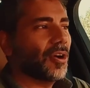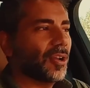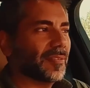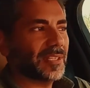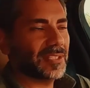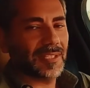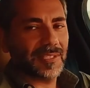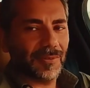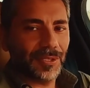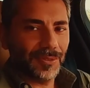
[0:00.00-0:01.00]
all of these things
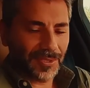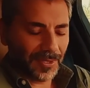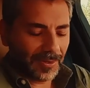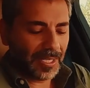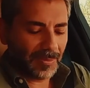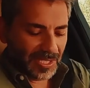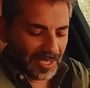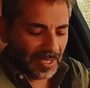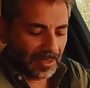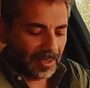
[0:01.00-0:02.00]
that were used already, but
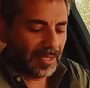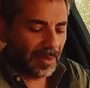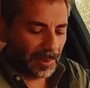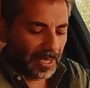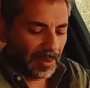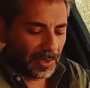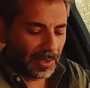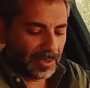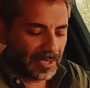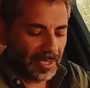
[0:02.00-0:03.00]
still, they play a
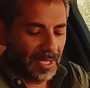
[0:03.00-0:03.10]
part.